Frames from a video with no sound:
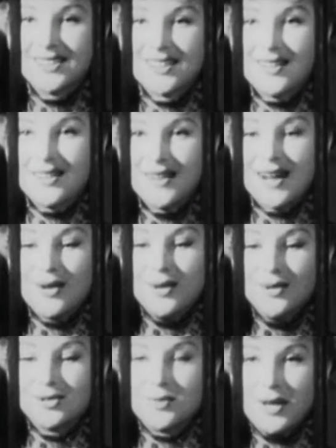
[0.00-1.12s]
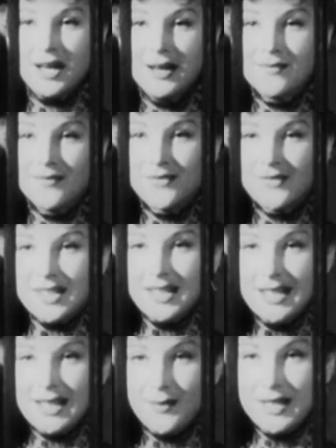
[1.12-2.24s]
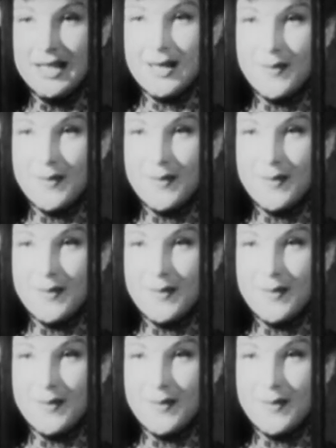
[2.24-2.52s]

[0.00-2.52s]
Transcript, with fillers: a duke. This is just a